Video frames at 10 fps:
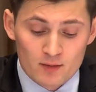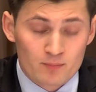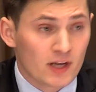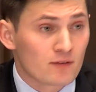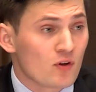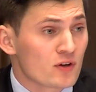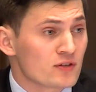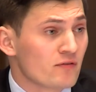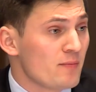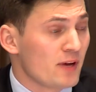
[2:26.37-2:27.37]
big flux
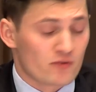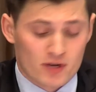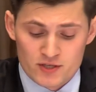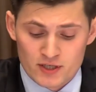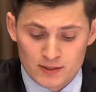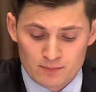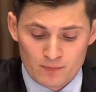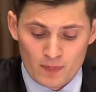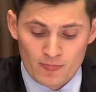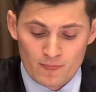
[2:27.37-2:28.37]
of immigration,
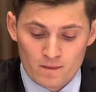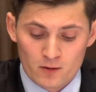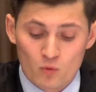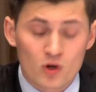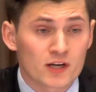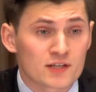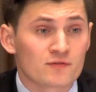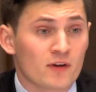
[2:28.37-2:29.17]
workers